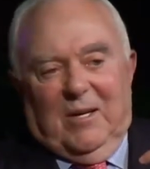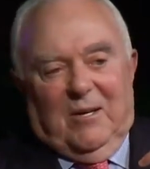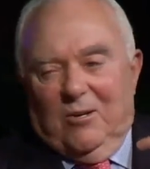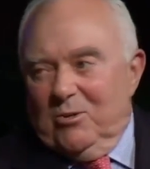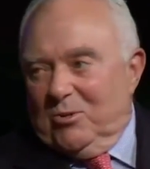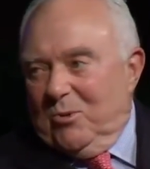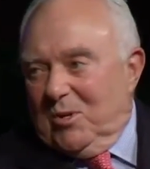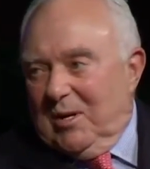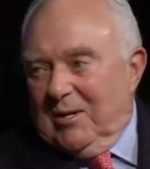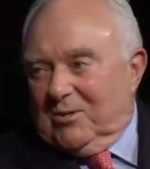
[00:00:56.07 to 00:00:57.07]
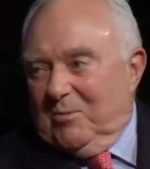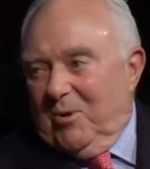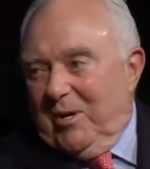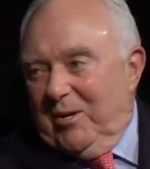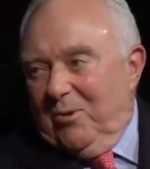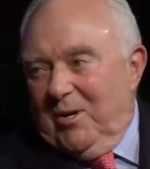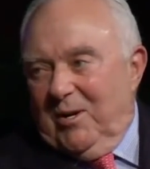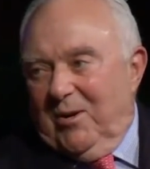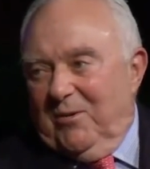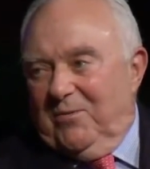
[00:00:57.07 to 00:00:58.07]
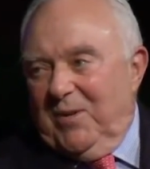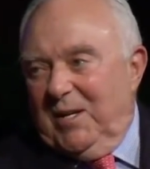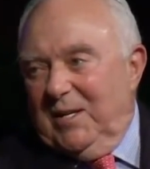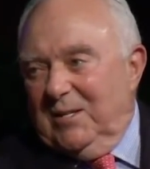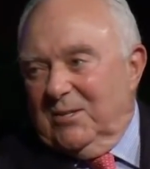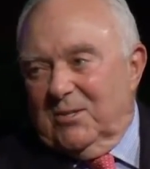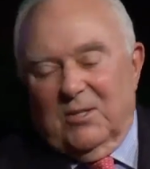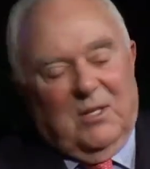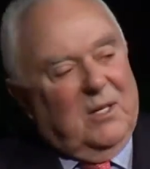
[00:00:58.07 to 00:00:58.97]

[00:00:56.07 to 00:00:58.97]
usual customary and ordinary fees.